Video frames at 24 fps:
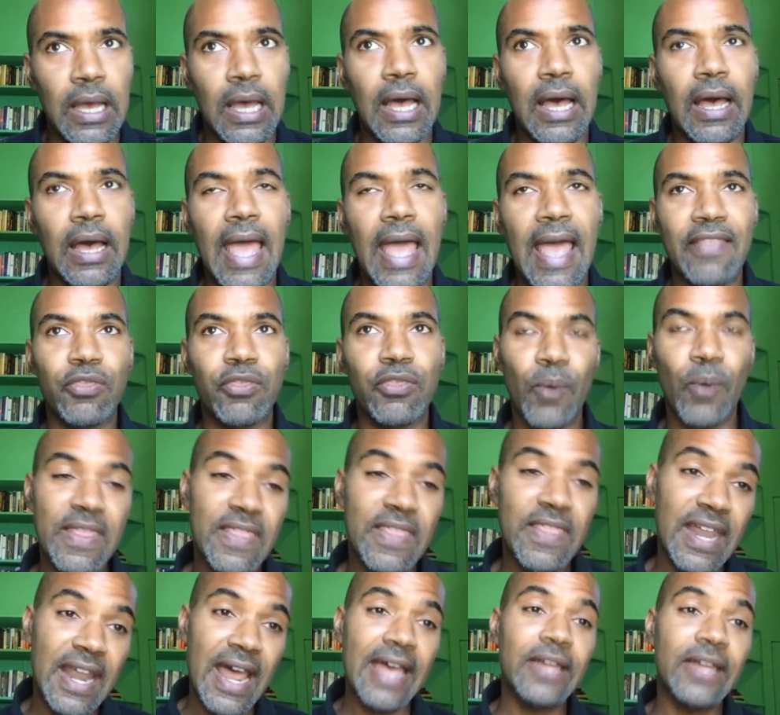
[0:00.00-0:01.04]
Uh, and the way
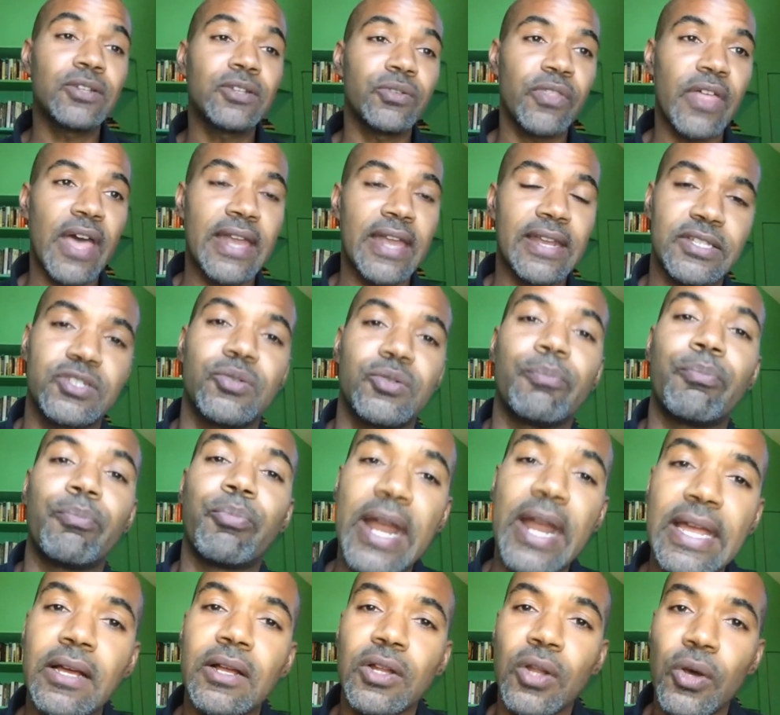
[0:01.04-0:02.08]
that I do that is to
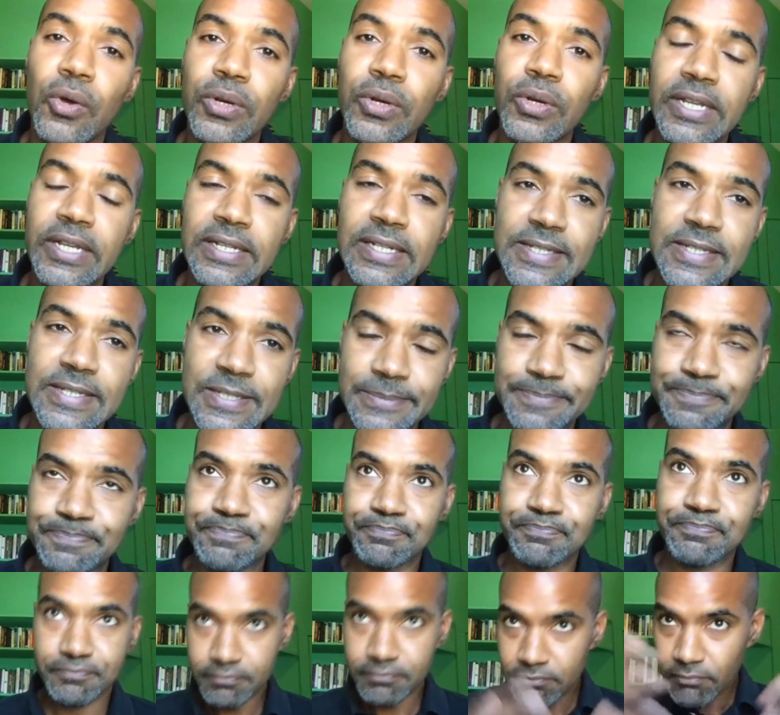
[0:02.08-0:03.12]
break
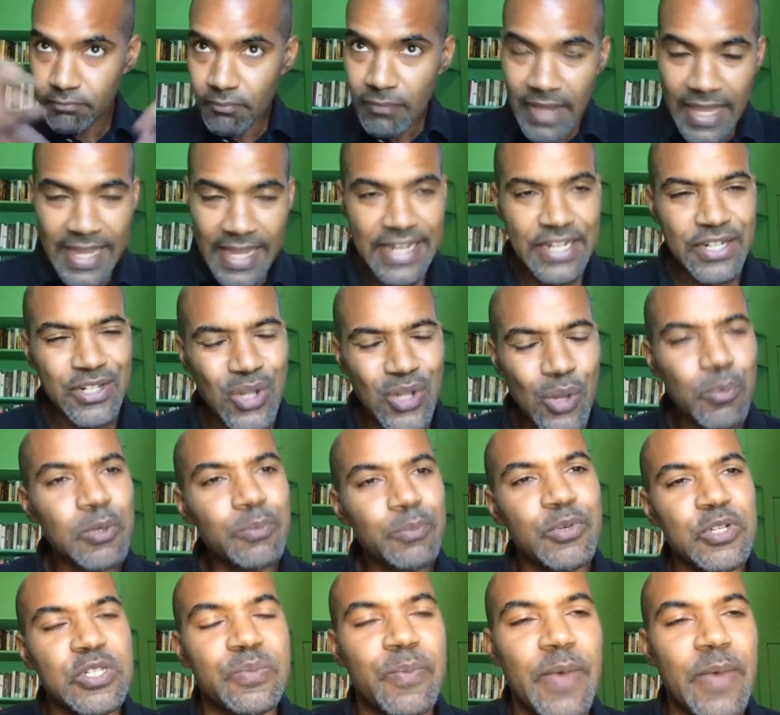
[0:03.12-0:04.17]
colonialism in
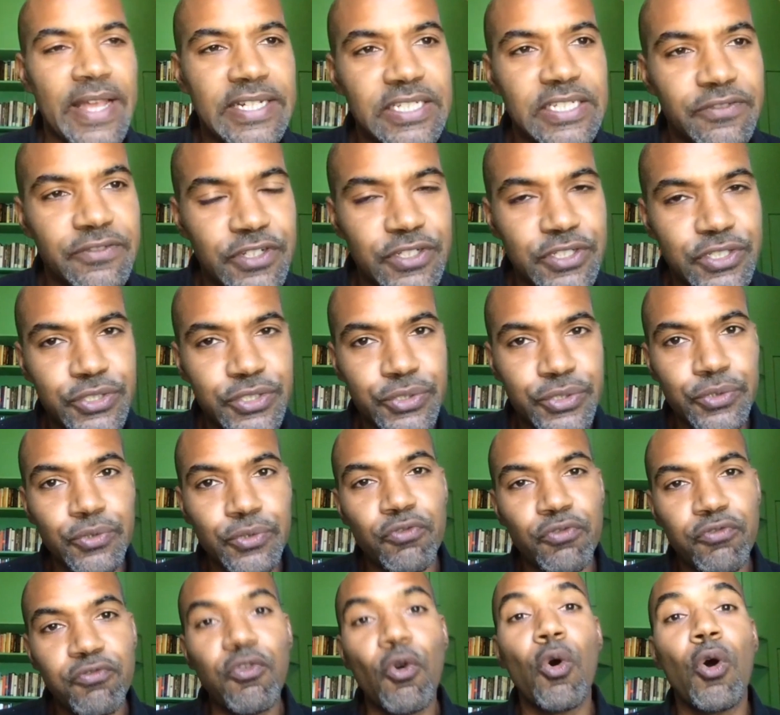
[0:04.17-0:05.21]
global perspective
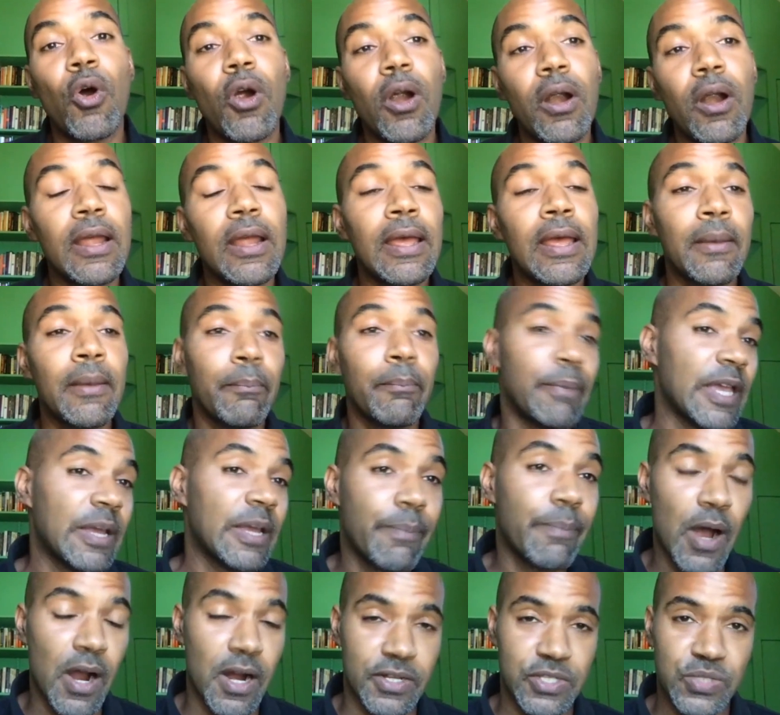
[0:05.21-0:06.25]
into four
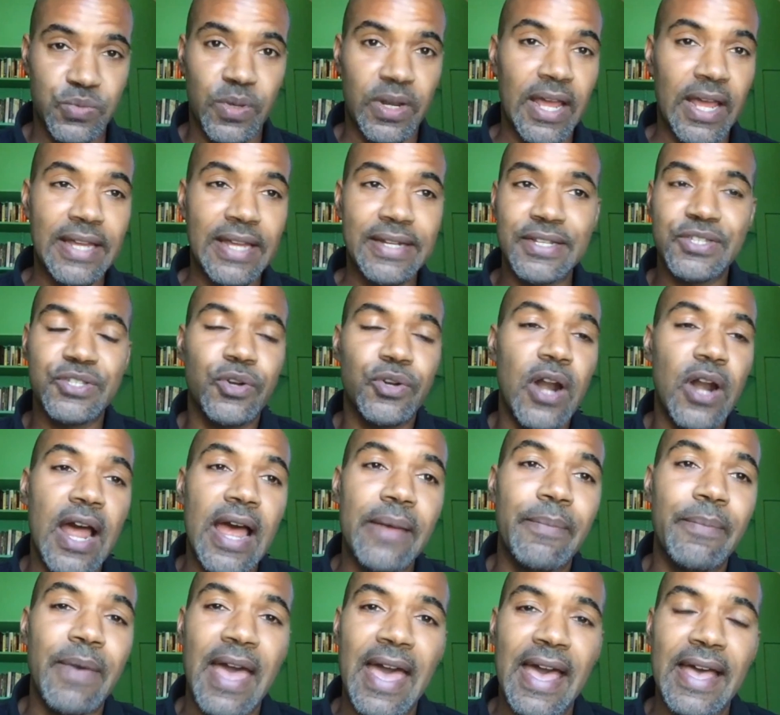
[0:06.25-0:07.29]
big parts, what I
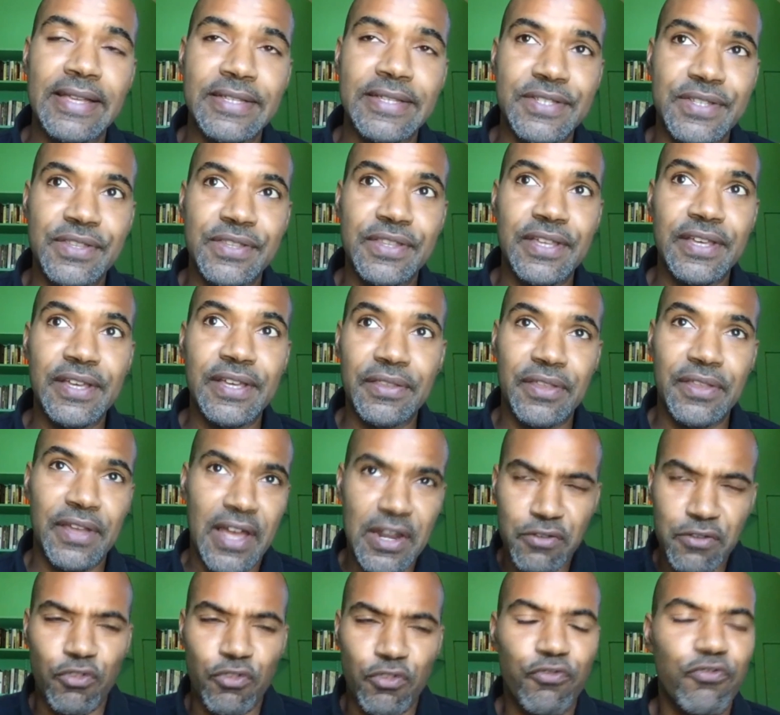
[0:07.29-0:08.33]
describe as the, the
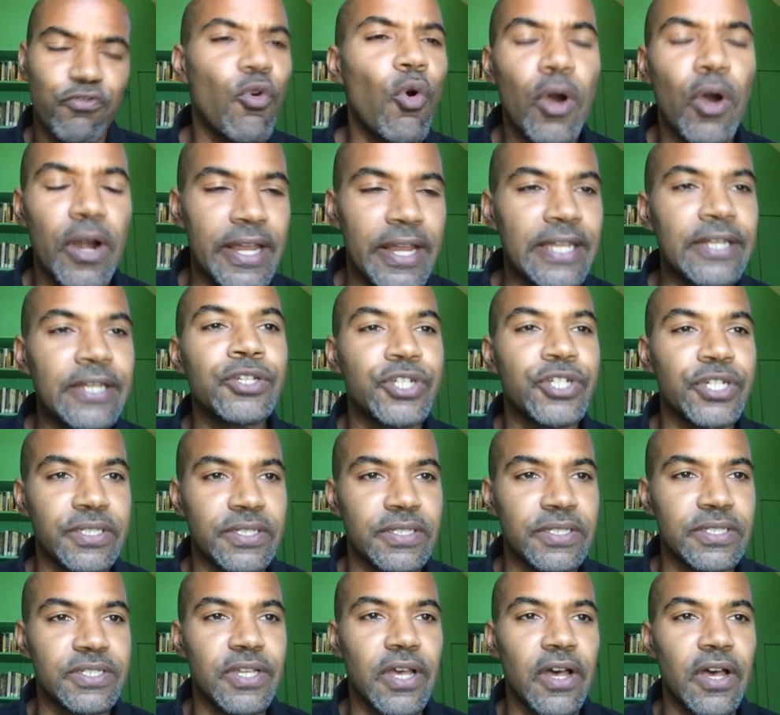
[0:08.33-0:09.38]
kind of the four
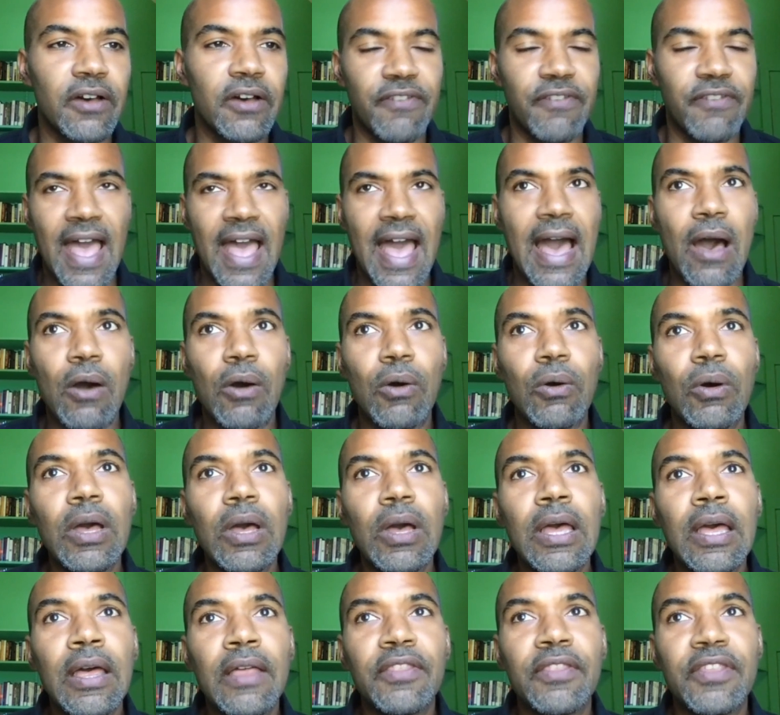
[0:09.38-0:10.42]
engines of how
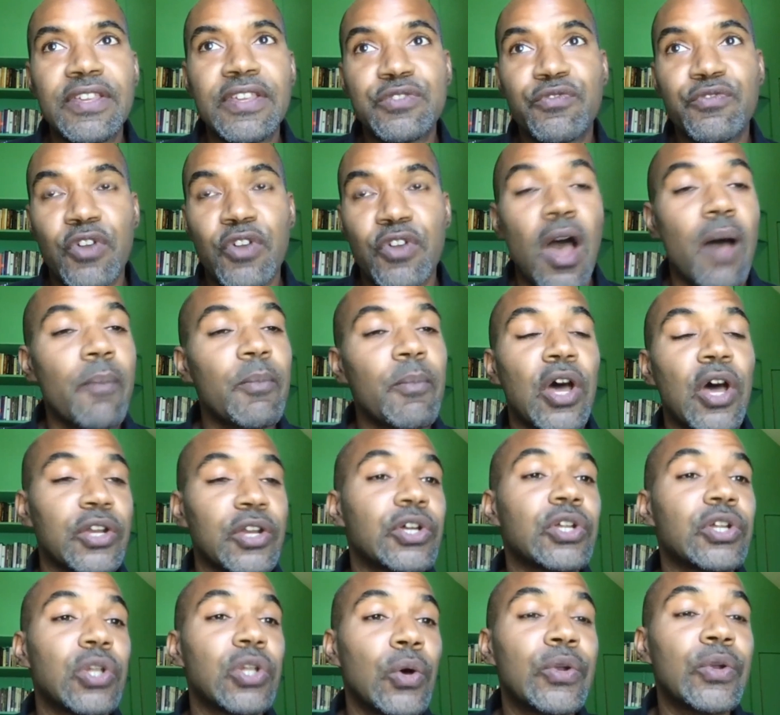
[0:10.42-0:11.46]
this
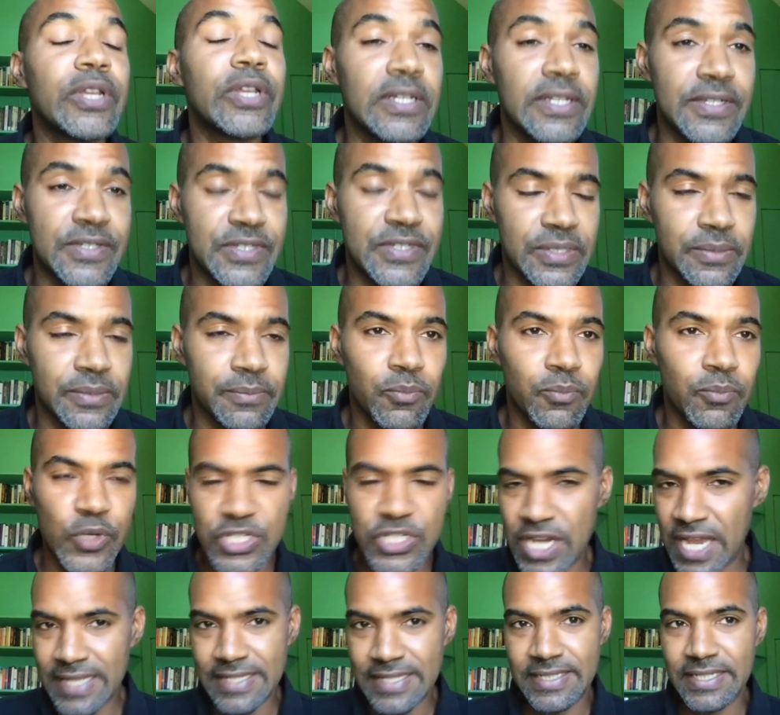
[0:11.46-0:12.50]
phenomenon, colonialism,
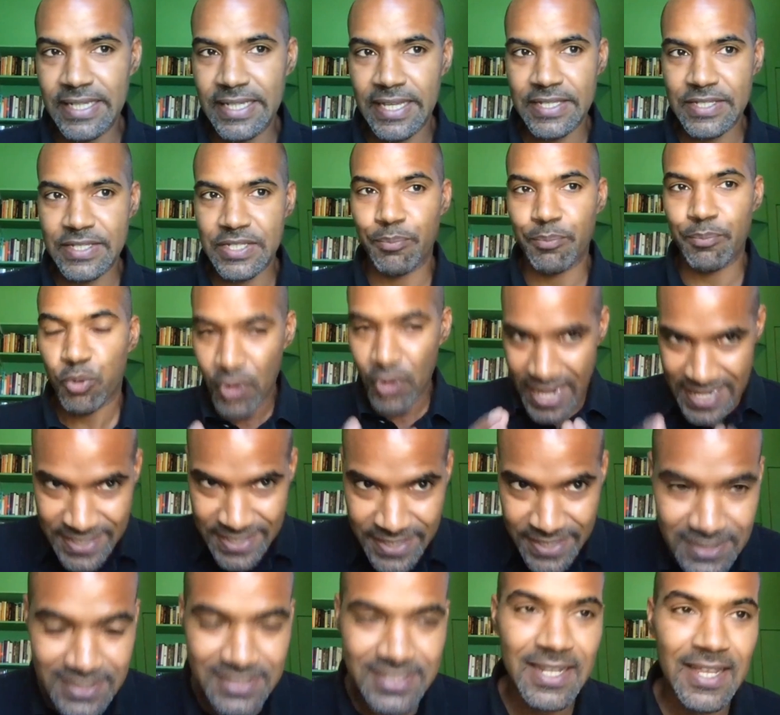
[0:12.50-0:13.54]
which I see as a
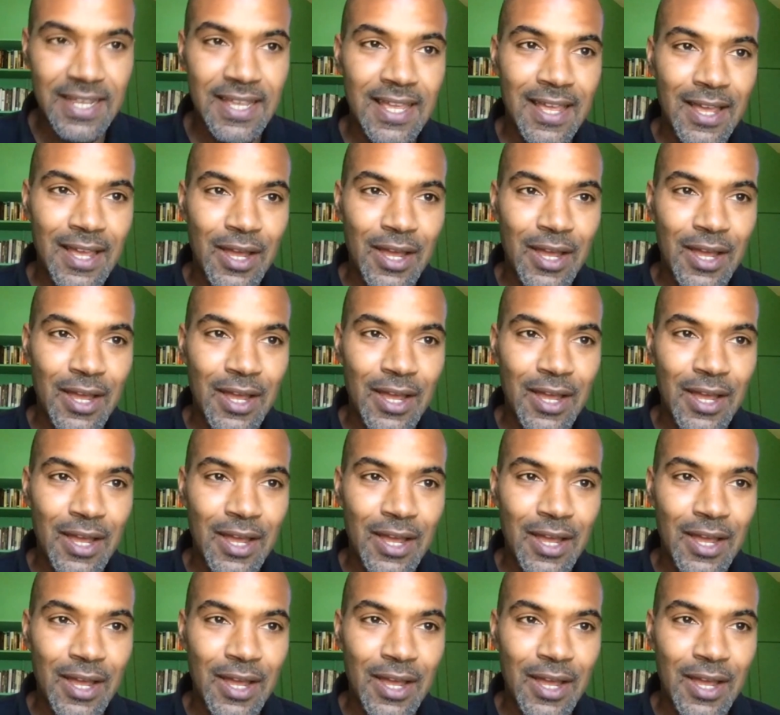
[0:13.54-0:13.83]
present,